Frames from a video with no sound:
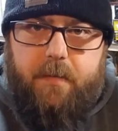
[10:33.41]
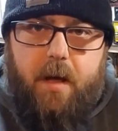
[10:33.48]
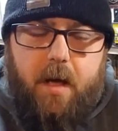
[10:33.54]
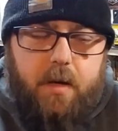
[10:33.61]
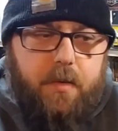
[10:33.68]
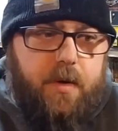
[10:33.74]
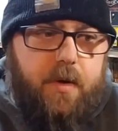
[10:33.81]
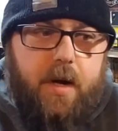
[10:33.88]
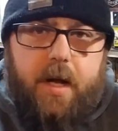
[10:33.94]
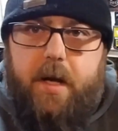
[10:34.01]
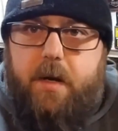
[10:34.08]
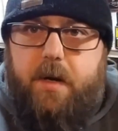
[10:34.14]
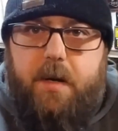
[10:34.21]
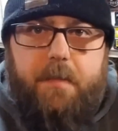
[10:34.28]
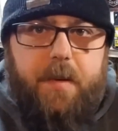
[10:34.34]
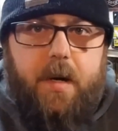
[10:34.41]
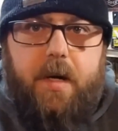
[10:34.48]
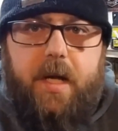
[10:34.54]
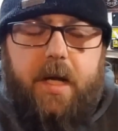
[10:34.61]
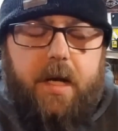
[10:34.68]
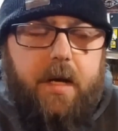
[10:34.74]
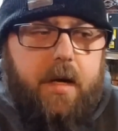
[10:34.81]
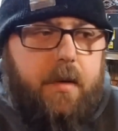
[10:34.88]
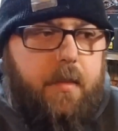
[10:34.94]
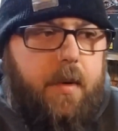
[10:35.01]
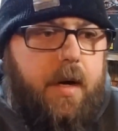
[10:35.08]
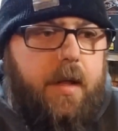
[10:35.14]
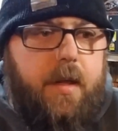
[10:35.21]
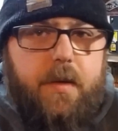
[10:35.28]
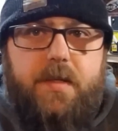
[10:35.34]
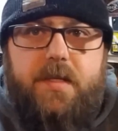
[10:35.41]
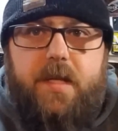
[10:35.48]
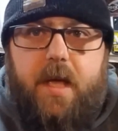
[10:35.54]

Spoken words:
Aquarain or a Berkey or one of those